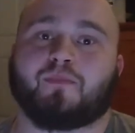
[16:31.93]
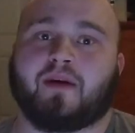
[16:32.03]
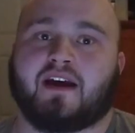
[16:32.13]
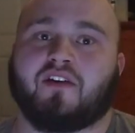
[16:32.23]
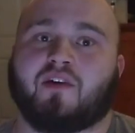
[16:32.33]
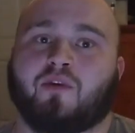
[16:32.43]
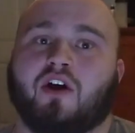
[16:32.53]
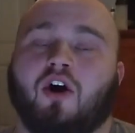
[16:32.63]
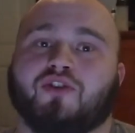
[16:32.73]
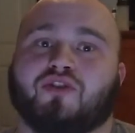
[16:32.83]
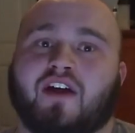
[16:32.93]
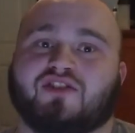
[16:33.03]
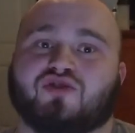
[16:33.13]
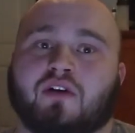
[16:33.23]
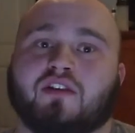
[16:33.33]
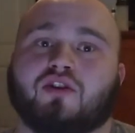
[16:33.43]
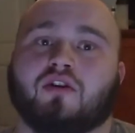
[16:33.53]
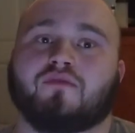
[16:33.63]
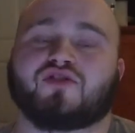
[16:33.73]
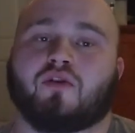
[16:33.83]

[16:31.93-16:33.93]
band and we alter that strength curve,